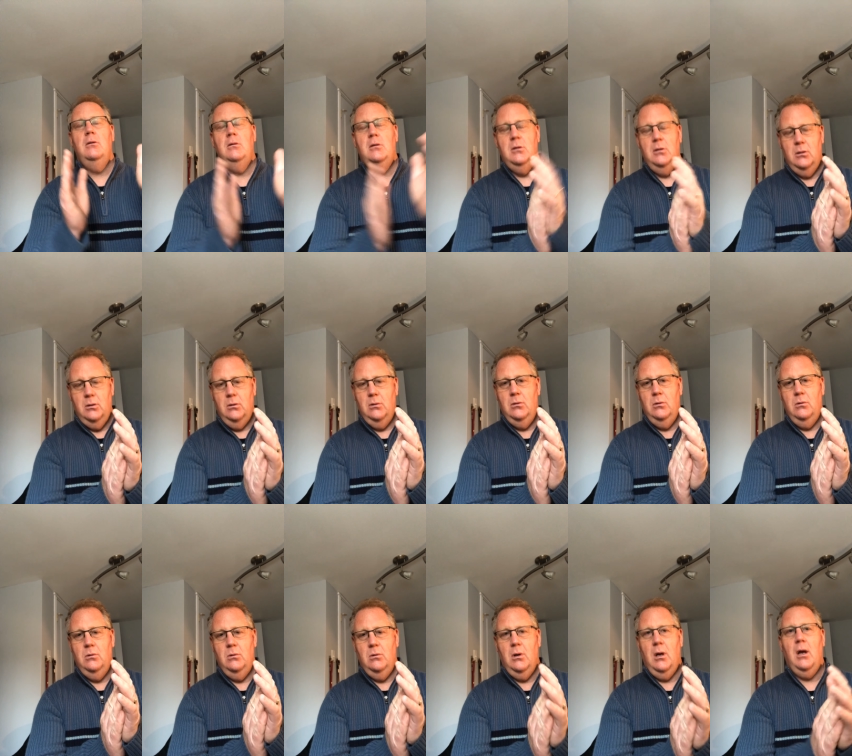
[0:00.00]

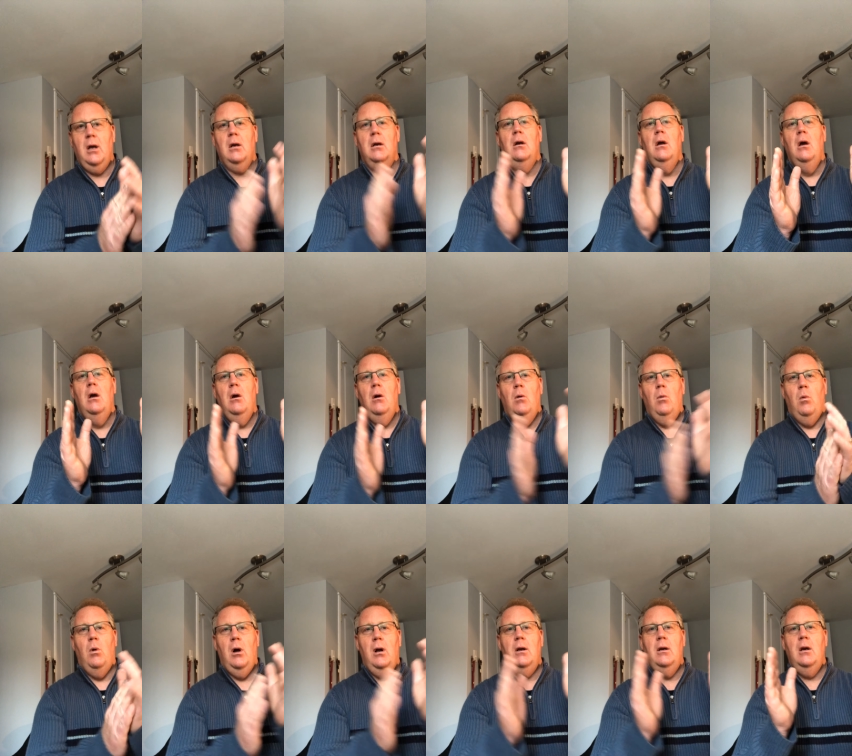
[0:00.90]
2 and
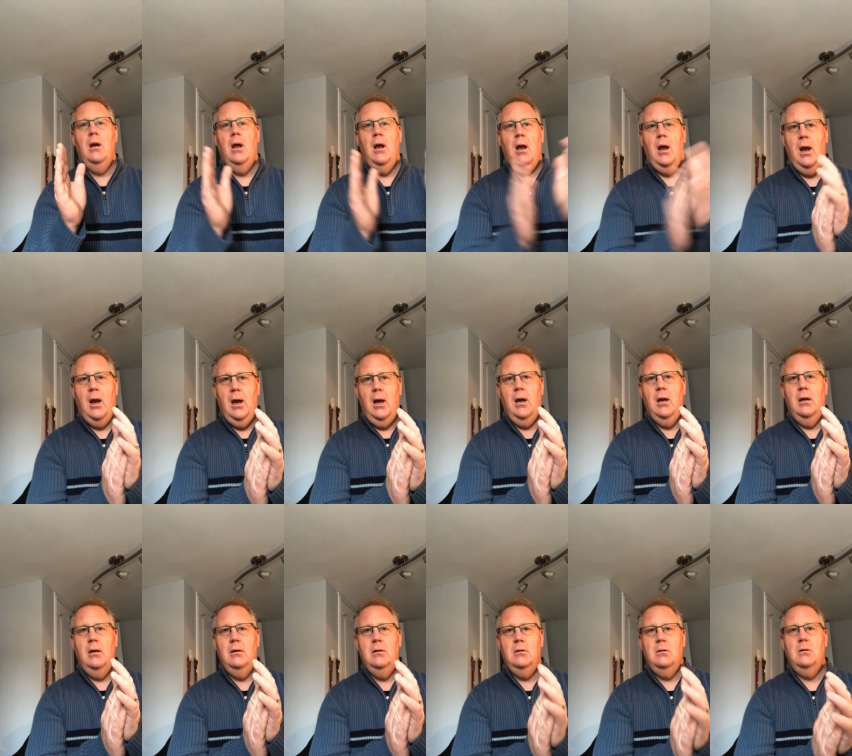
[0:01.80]
1
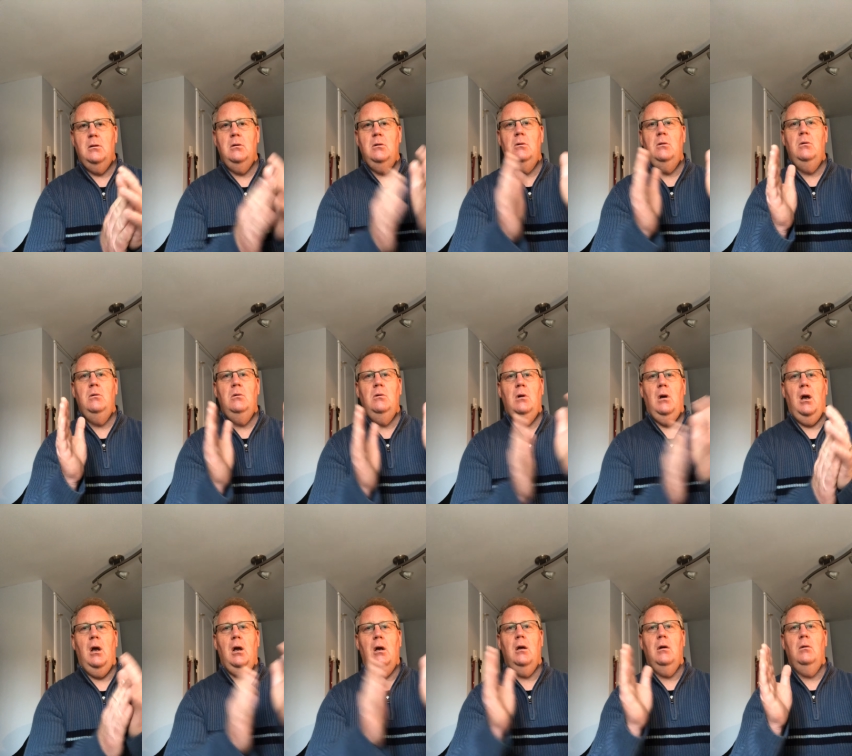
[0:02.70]
and 2
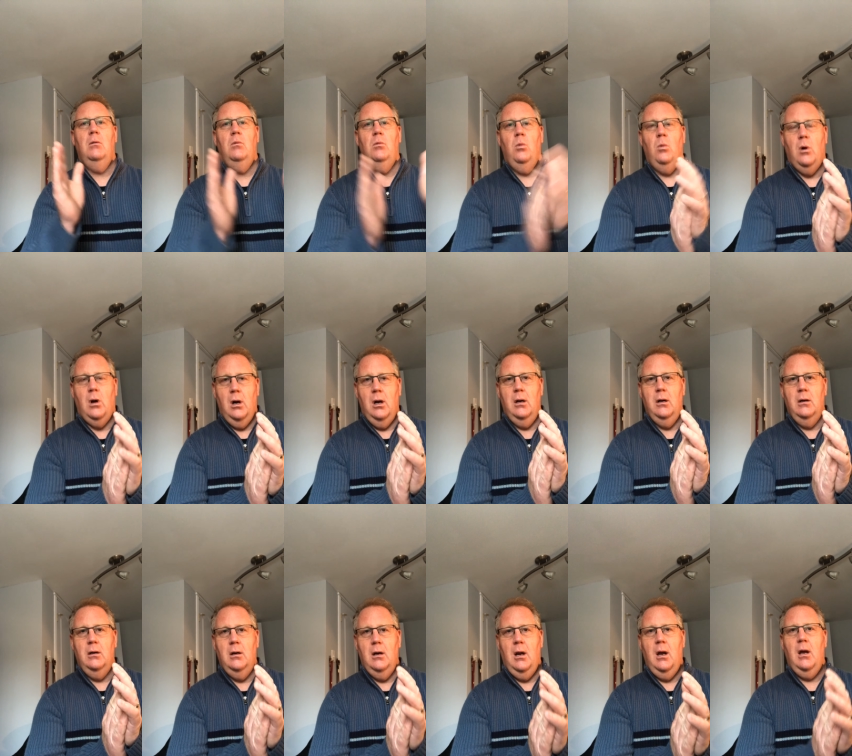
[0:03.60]
and
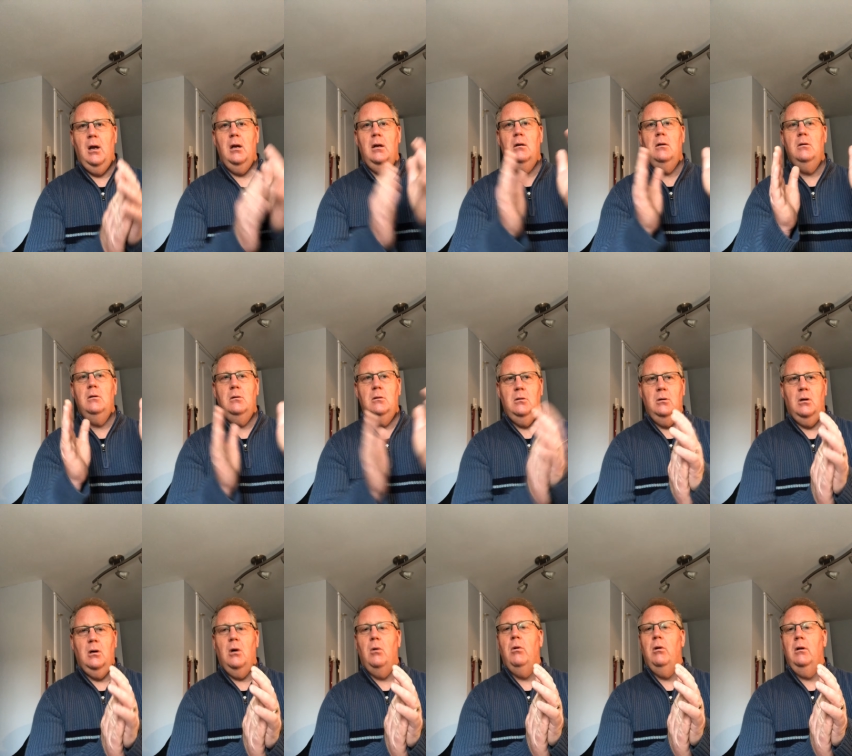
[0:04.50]
1 and
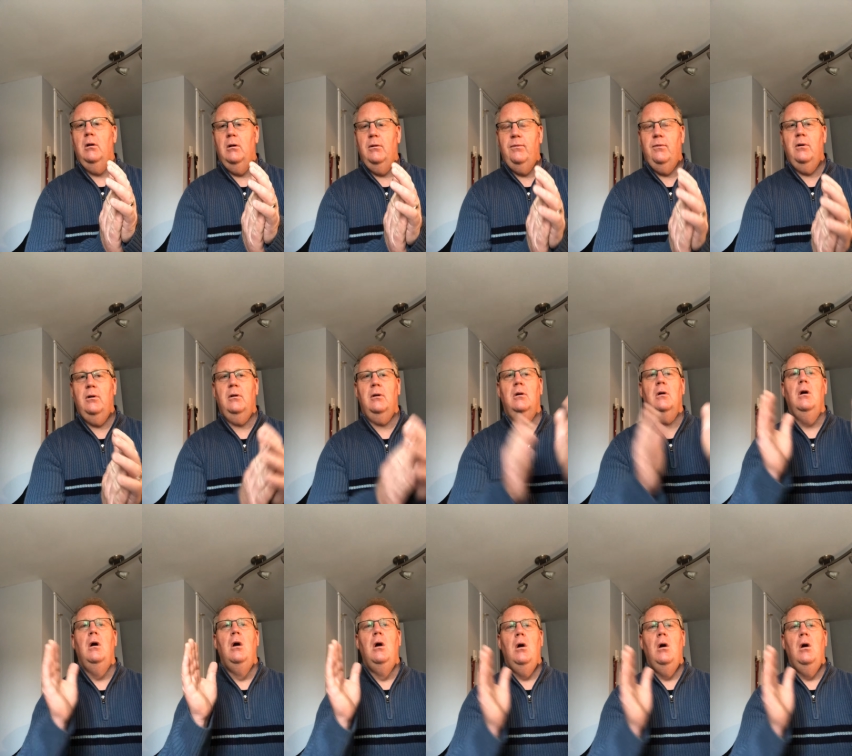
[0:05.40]
go a little further.